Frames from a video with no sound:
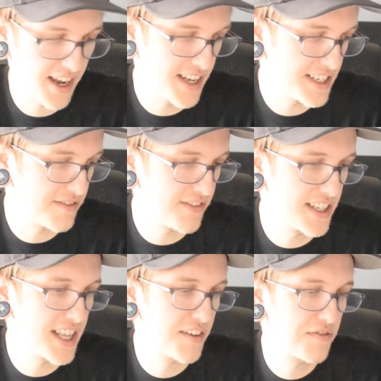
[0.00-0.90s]
didn't read
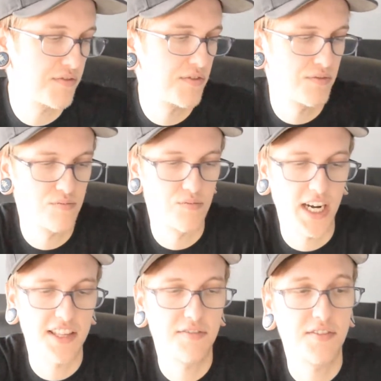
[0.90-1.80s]
that
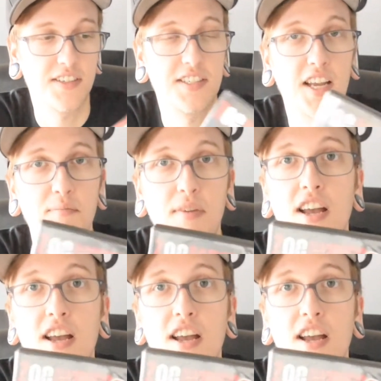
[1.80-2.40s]
right the first time.